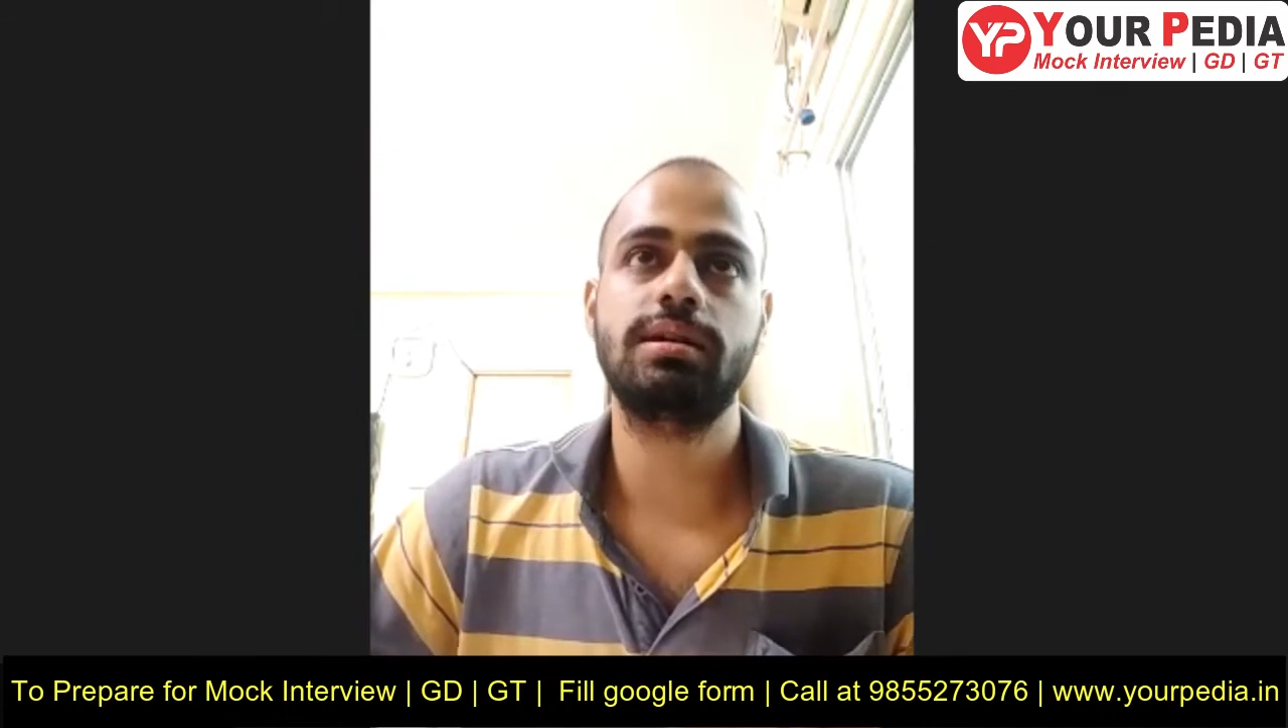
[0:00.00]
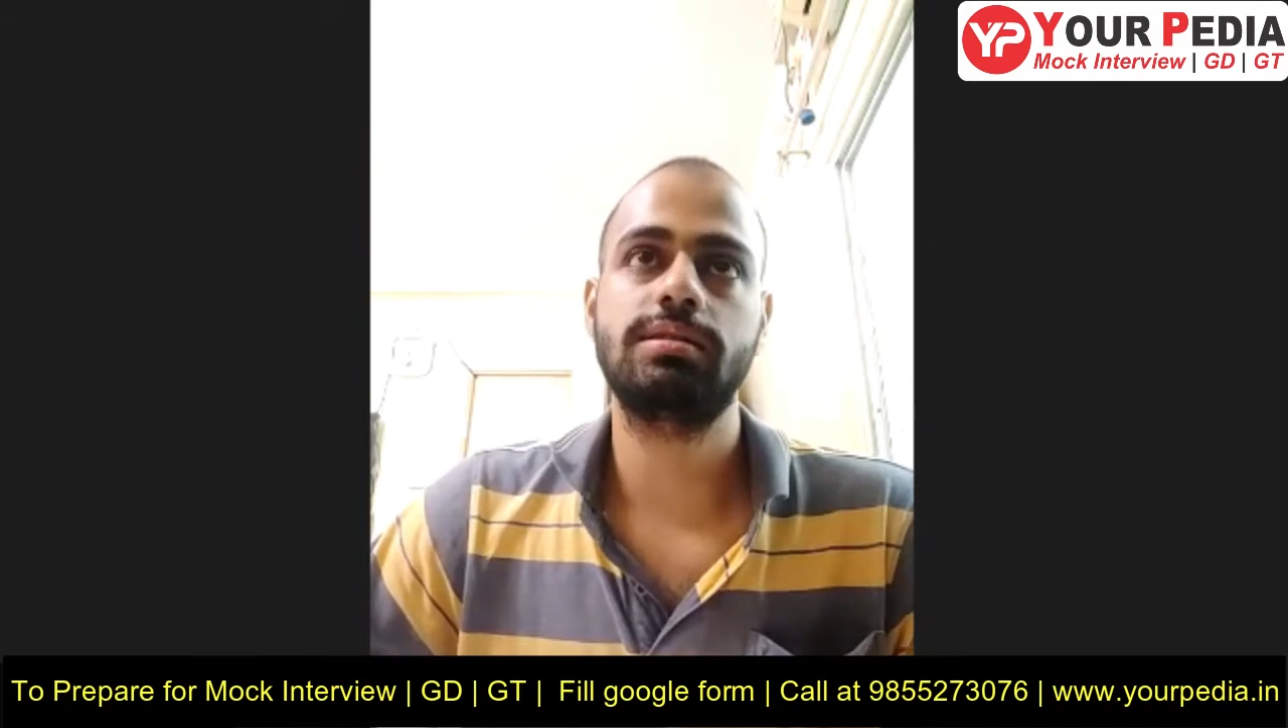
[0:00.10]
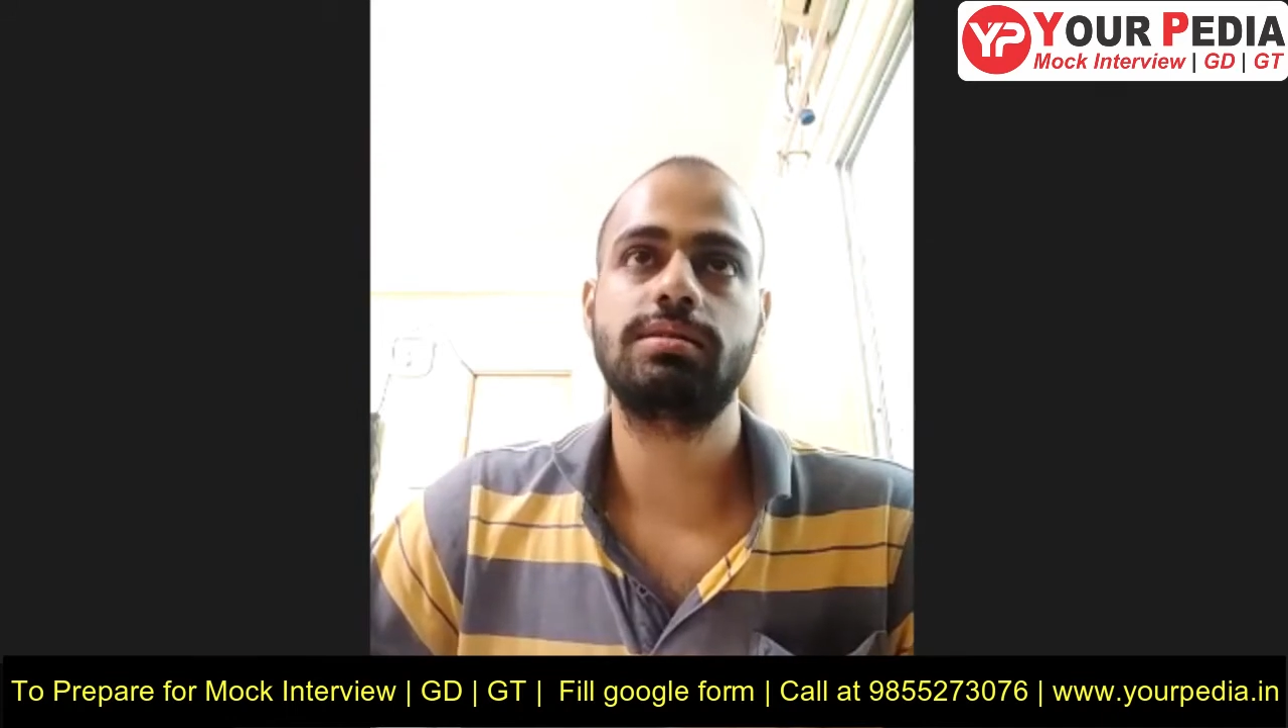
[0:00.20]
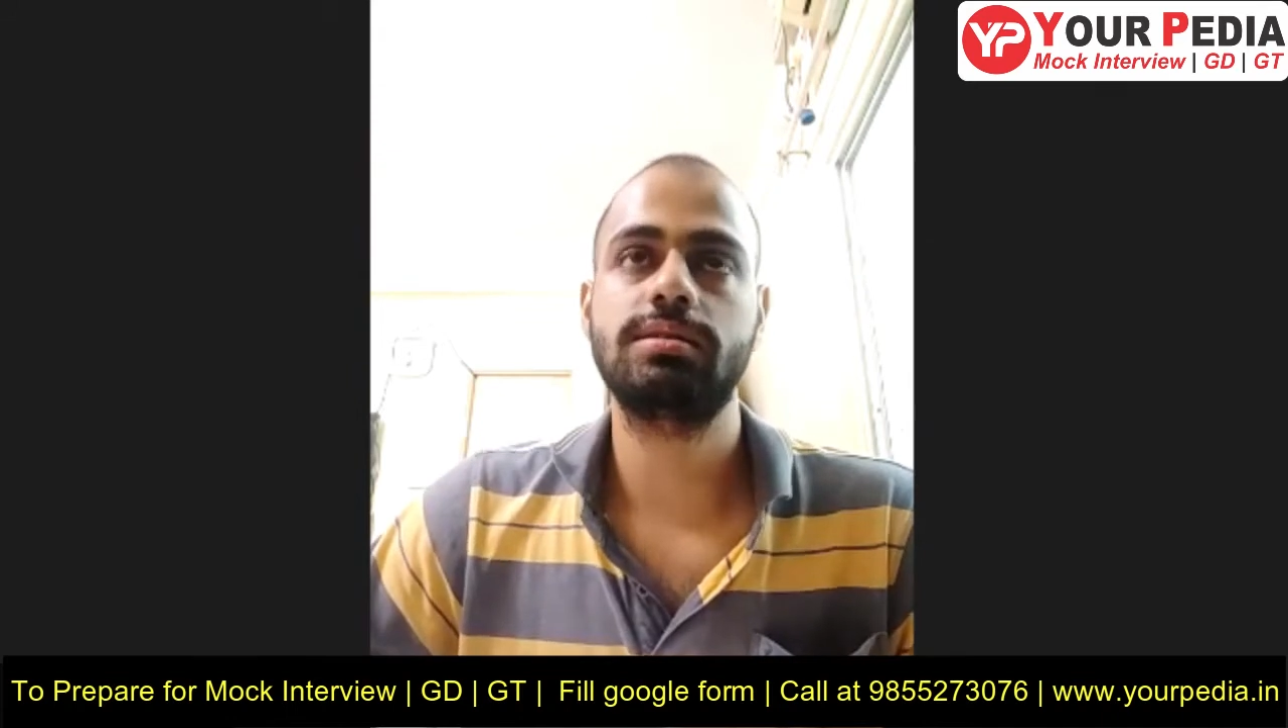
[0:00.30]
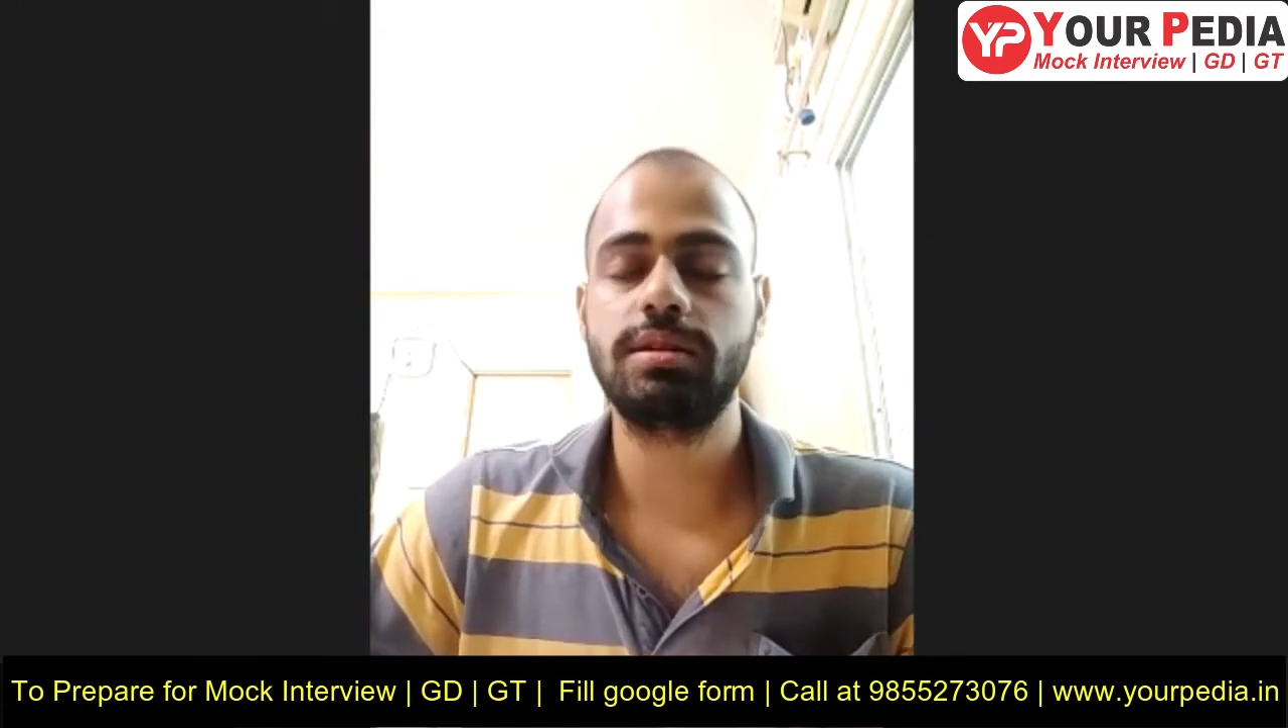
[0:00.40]

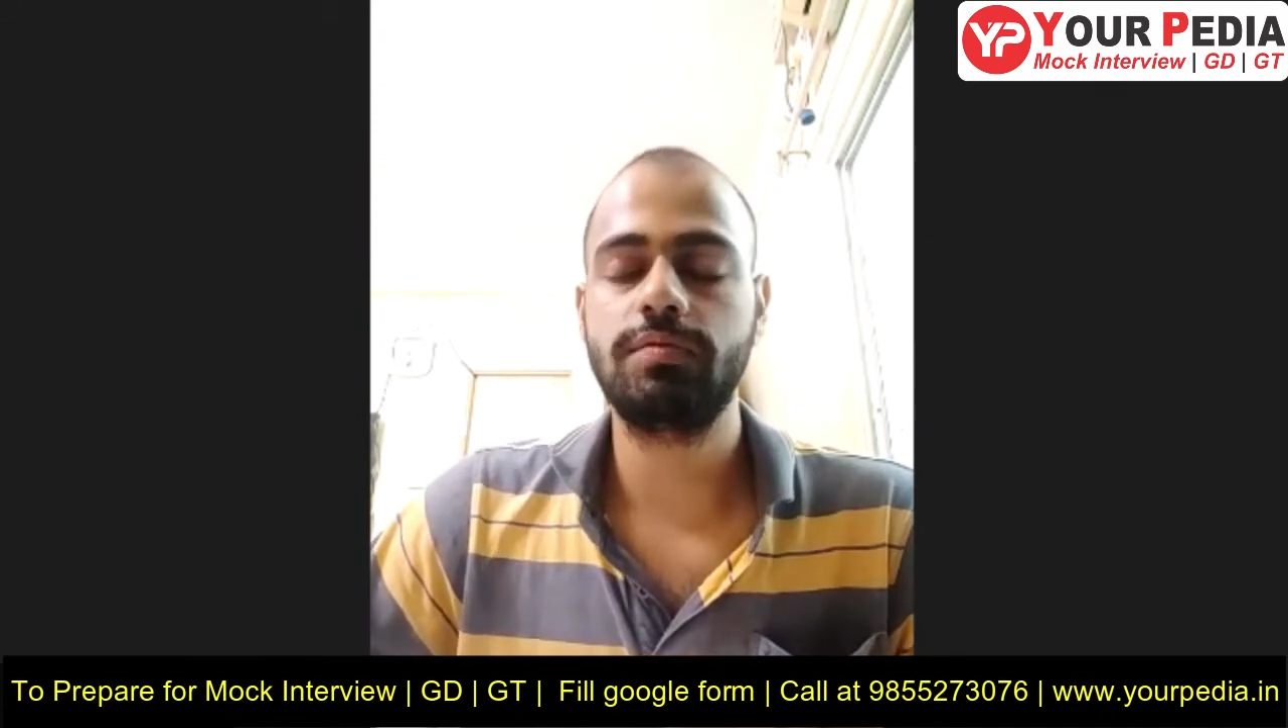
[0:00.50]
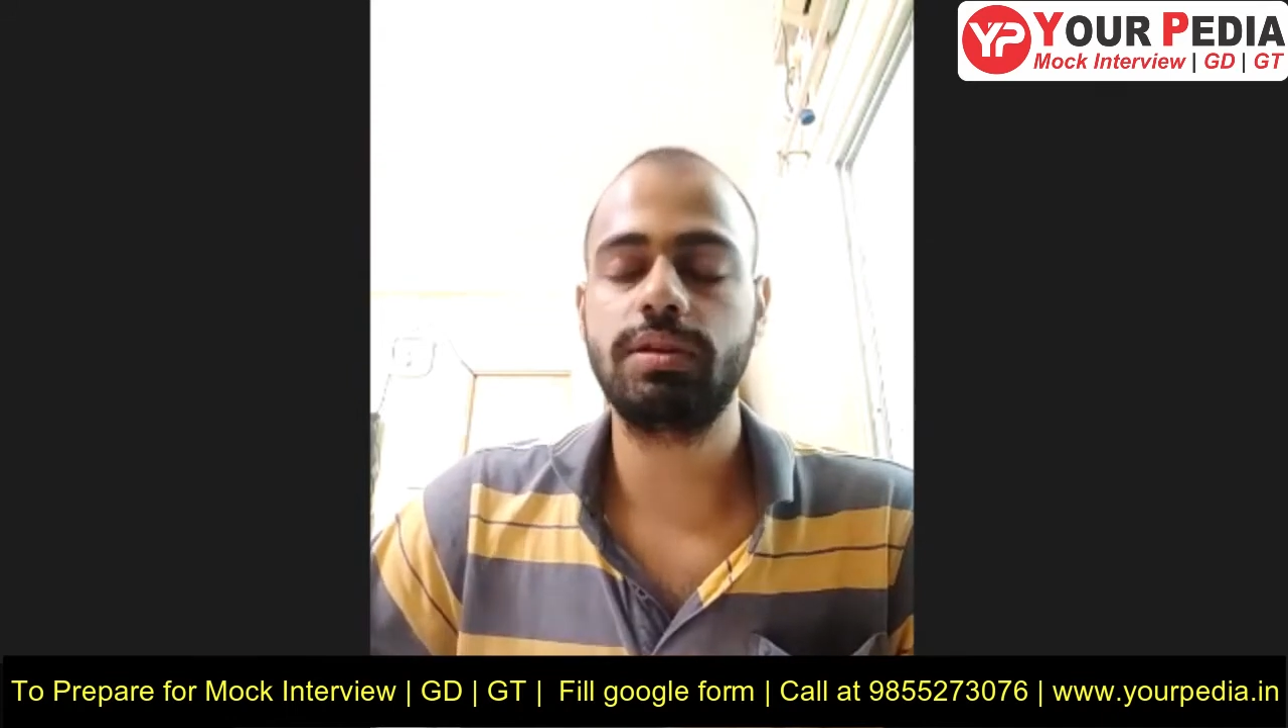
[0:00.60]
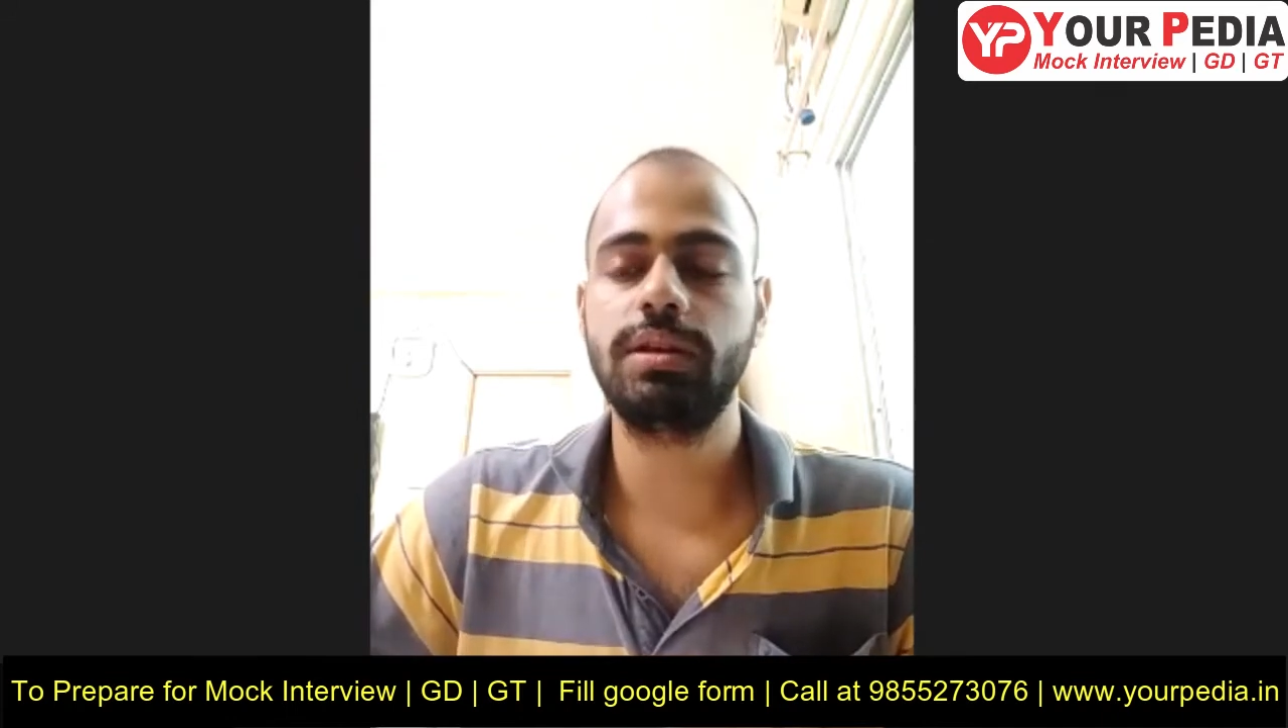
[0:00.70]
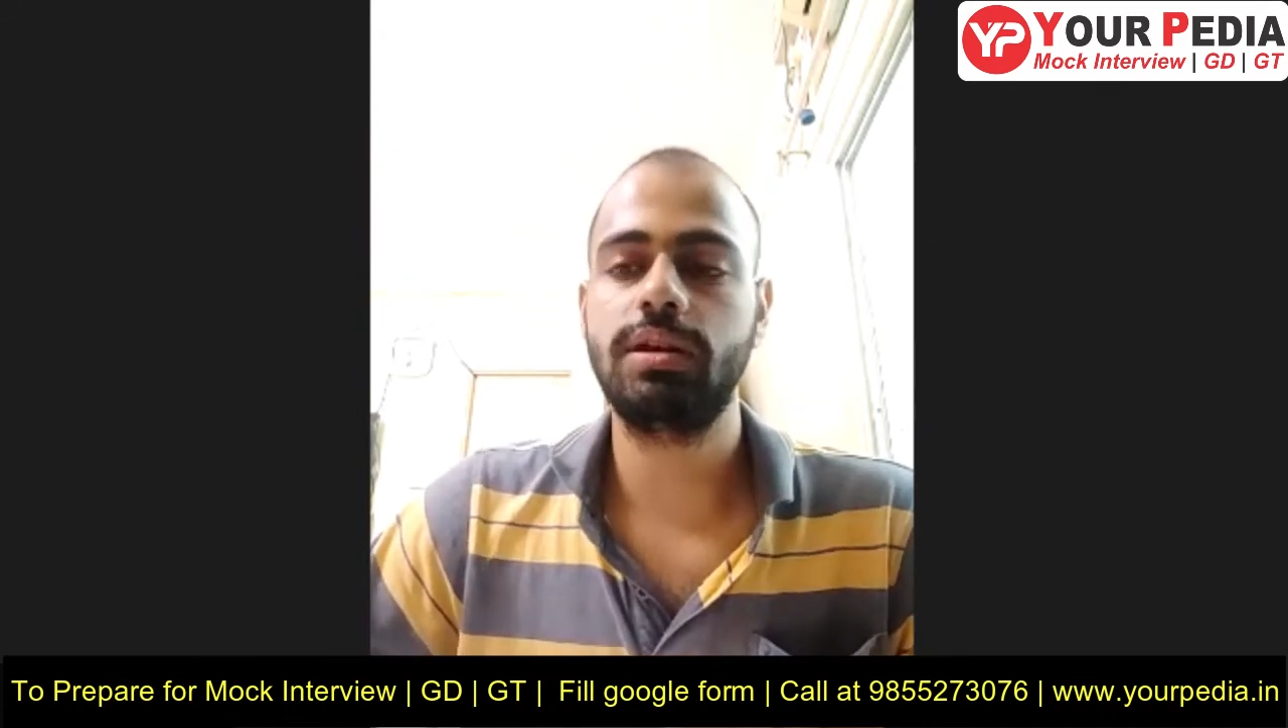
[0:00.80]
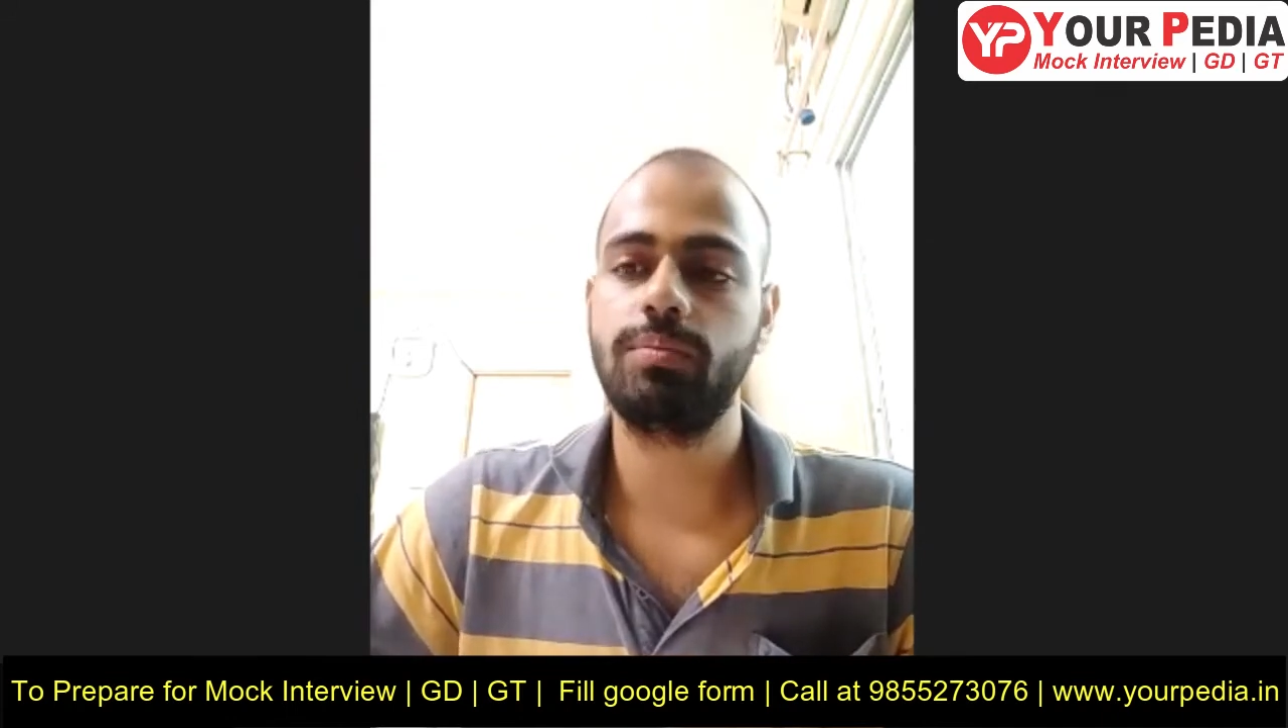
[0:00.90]
consistent with
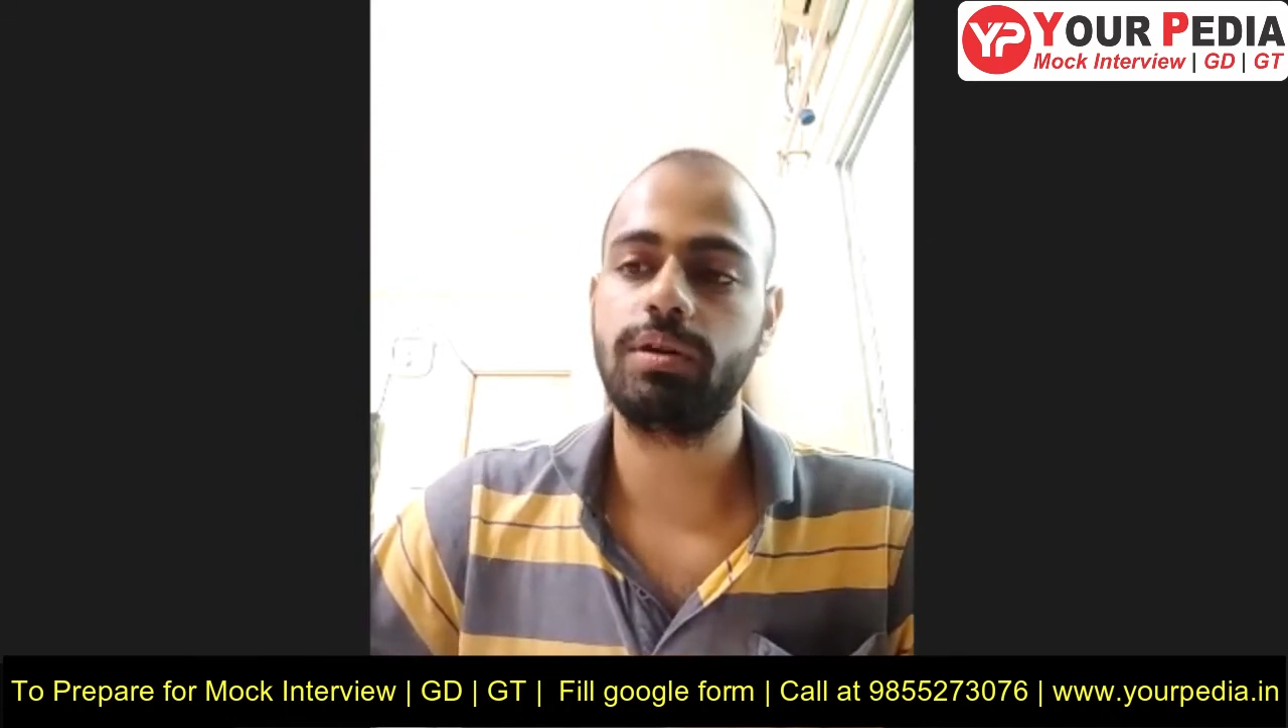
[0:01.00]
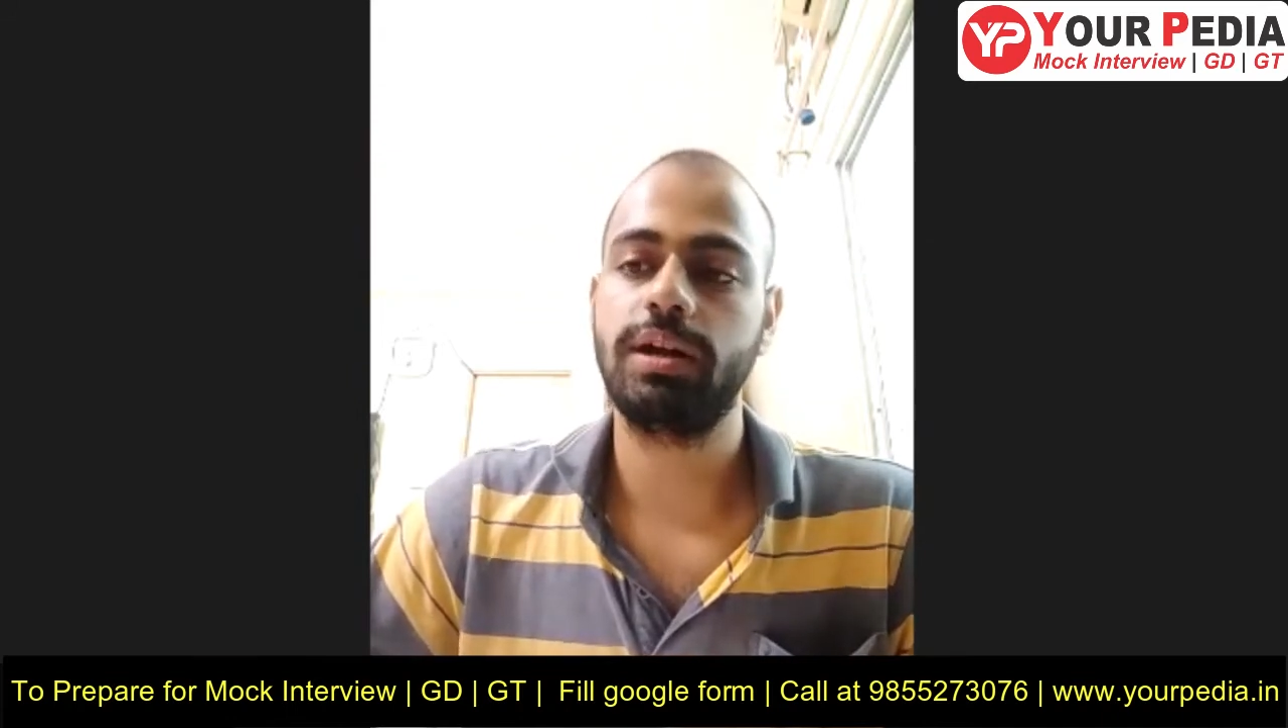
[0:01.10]
the input.